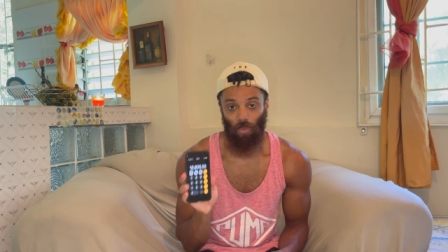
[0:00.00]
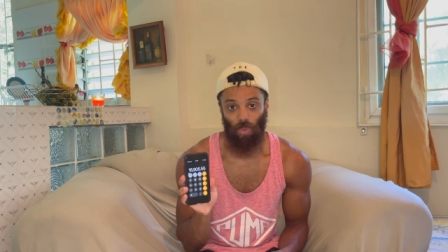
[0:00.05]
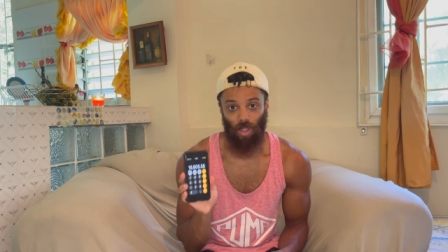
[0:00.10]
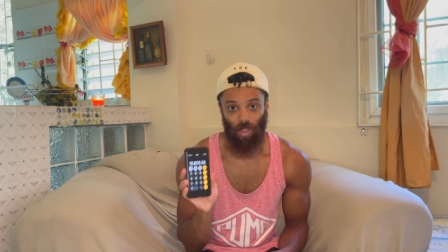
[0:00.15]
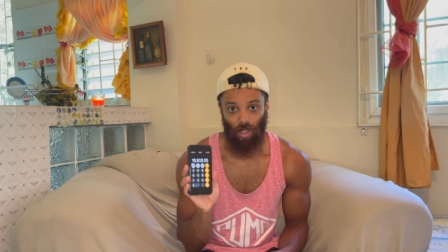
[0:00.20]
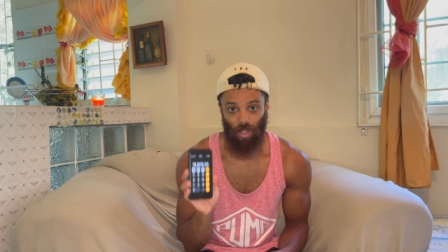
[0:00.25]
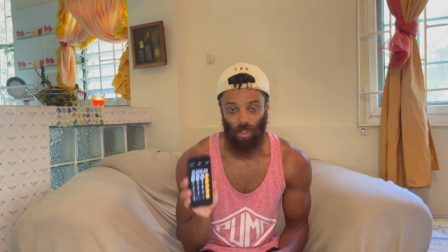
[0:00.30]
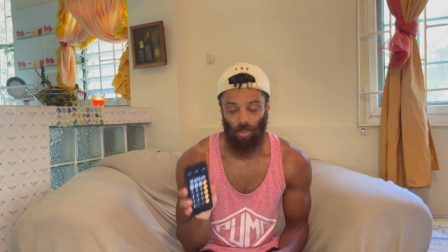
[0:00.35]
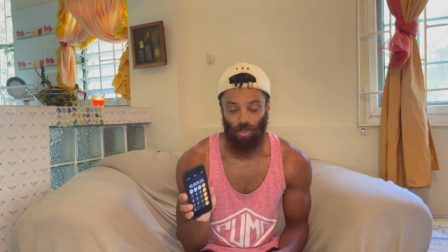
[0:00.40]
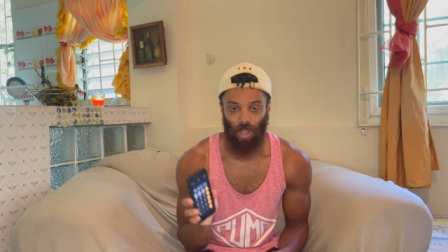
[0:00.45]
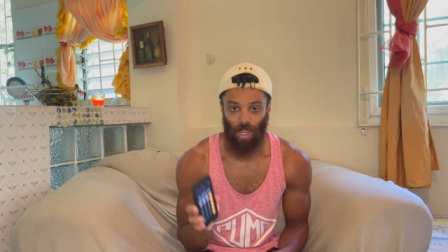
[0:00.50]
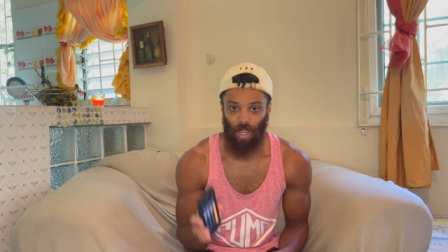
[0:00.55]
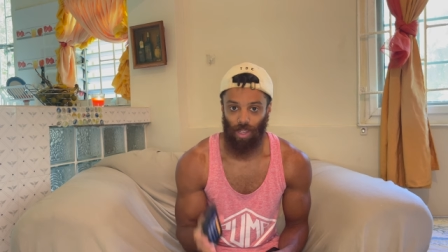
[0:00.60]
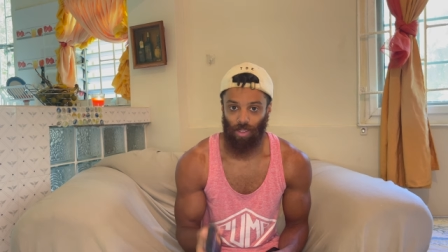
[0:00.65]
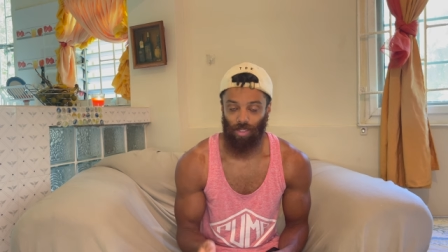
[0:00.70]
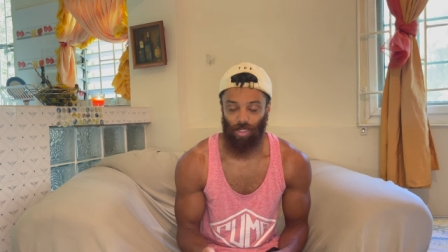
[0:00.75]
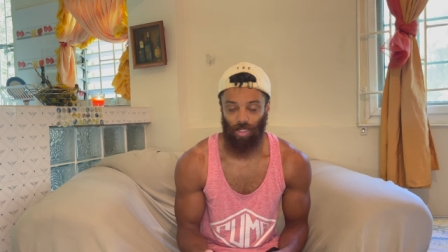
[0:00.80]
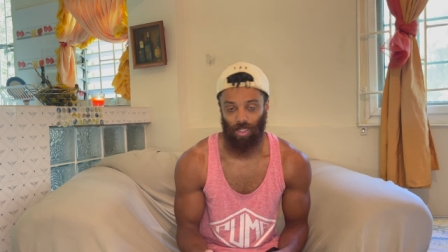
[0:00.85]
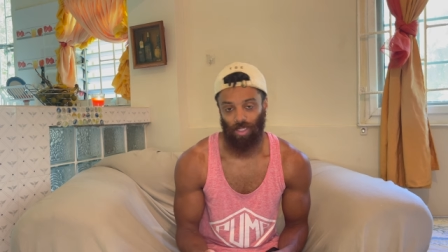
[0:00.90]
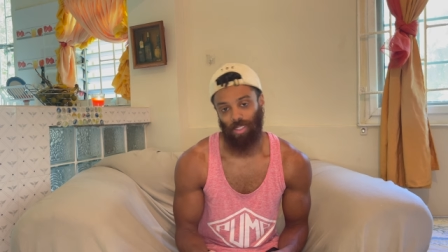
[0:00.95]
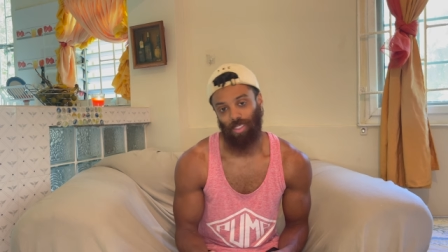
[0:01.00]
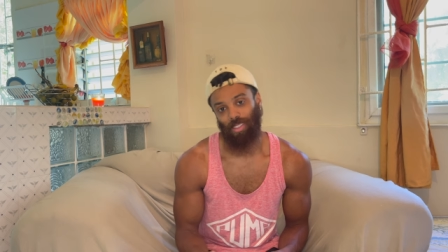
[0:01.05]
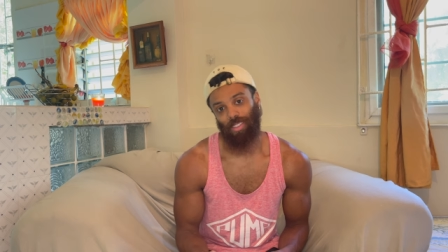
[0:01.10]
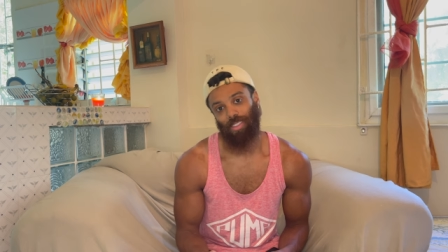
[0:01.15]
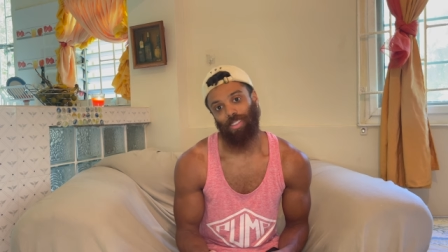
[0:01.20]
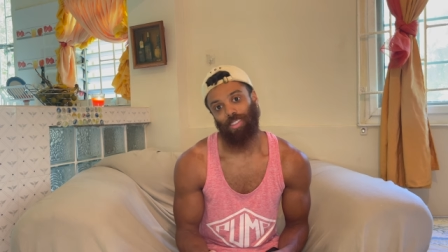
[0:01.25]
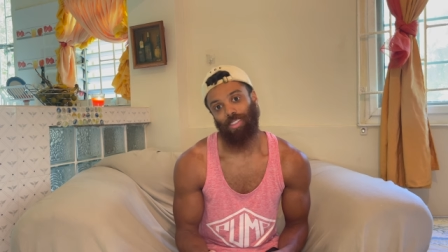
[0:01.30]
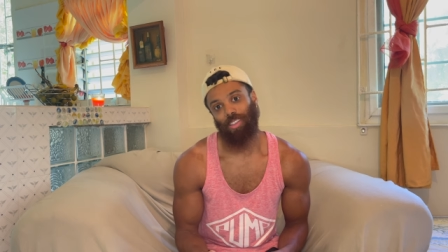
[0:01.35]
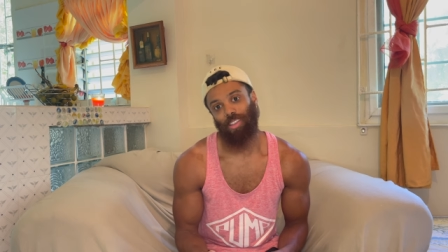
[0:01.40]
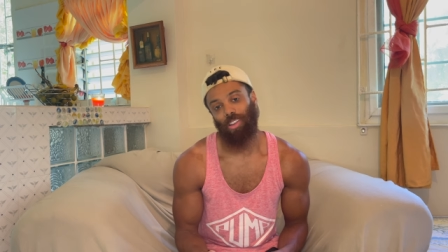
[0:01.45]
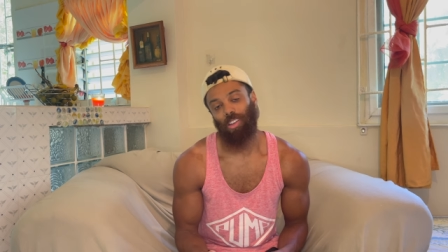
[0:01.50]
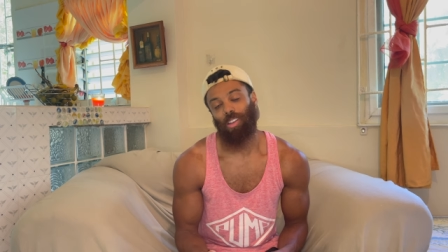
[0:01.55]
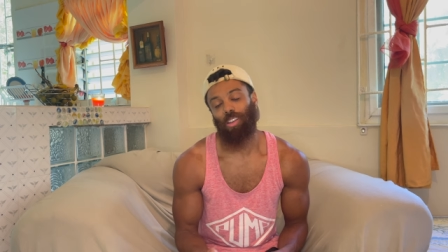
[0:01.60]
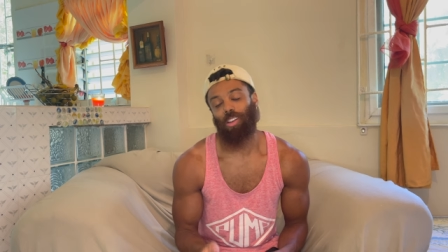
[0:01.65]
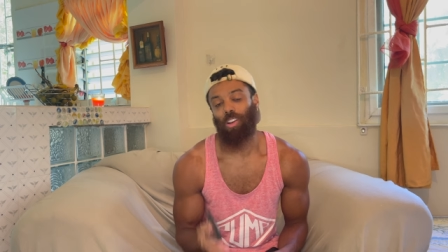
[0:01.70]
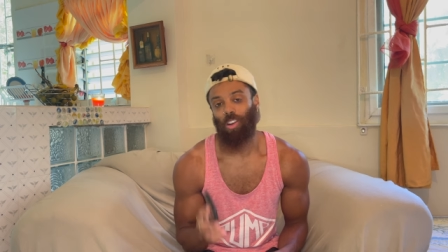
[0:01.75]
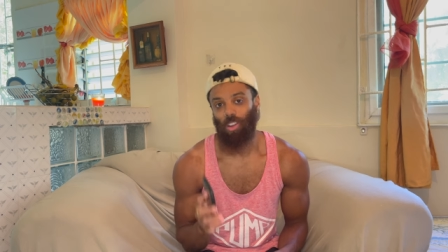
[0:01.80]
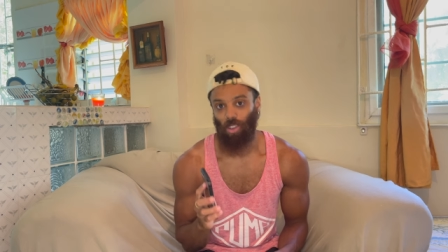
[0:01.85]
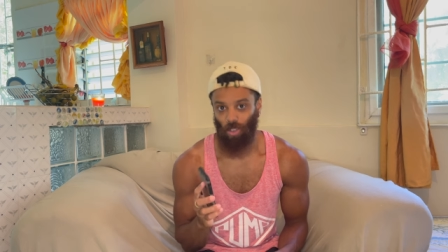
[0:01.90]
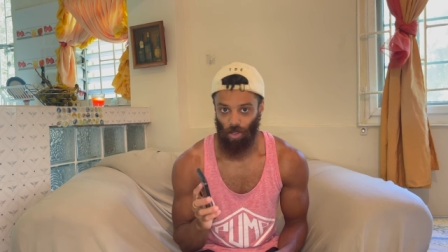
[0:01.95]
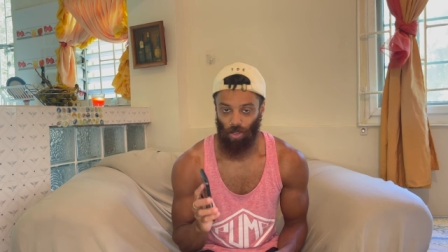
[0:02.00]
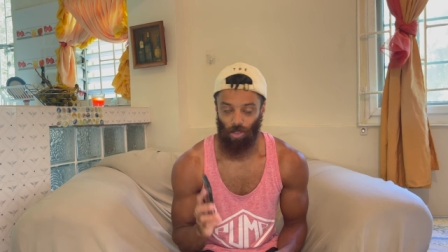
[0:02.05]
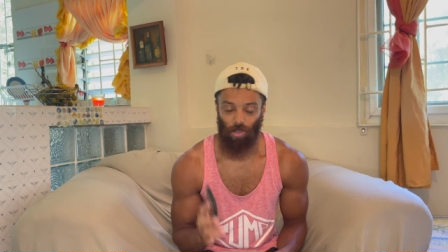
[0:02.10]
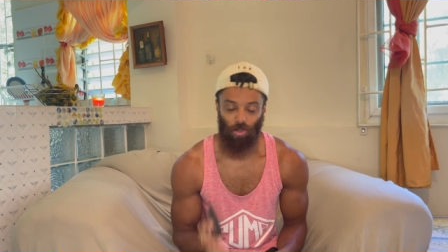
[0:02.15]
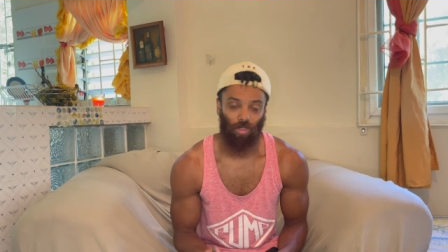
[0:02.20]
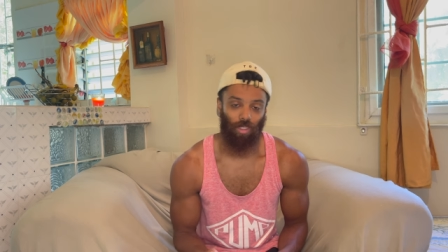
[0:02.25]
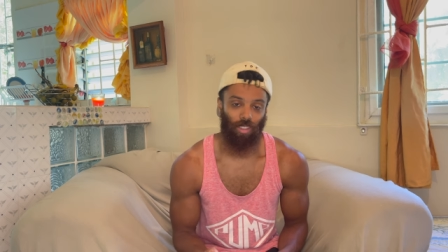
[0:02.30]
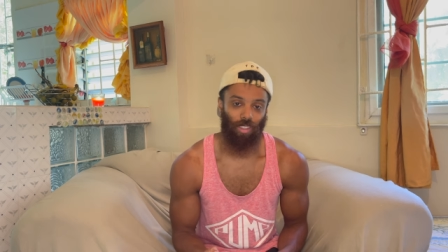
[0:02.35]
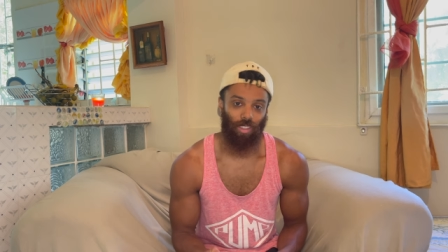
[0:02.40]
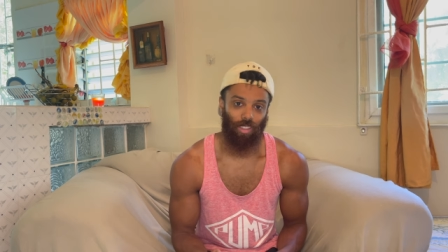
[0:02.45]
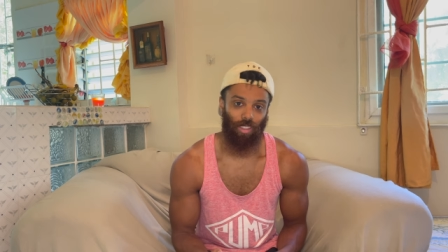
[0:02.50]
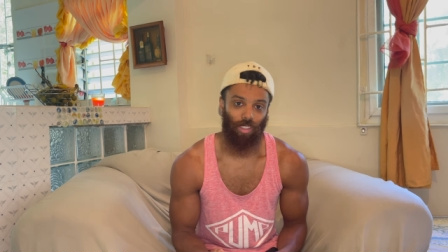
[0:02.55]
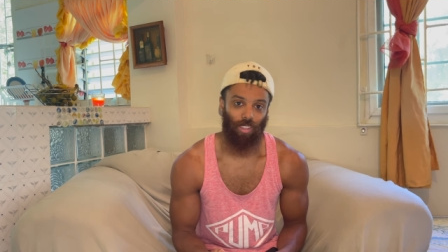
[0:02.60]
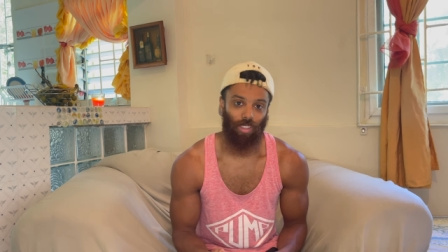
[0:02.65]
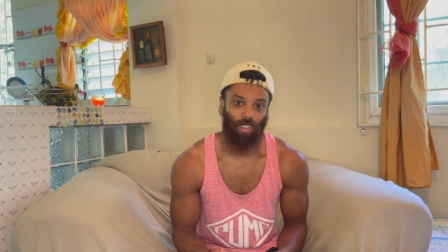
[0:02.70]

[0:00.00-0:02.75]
fifty-five cents on groceries.